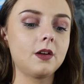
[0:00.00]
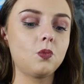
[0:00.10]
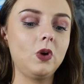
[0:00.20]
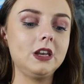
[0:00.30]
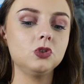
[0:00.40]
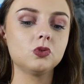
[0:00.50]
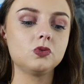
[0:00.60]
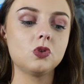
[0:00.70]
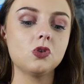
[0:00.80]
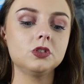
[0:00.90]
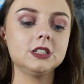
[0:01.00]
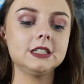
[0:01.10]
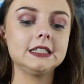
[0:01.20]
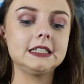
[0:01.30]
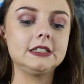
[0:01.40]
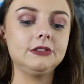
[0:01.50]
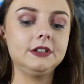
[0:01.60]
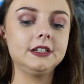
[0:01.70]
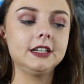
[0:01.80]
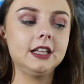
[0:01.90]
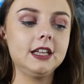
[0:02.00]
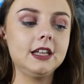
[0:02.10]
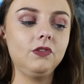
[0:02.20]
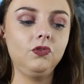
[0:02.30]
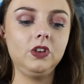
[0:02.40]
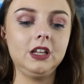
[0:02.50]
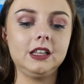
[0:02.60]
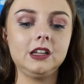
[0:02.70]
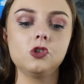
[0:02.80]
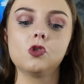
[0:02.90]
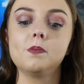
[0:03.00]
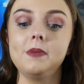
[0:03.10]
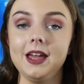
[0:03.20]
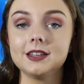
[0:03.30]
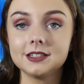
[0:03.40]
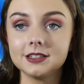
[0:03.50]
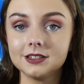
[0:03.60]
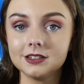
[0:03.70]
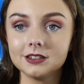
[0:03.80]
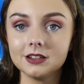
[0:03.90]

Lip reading: when you're not feeling your best.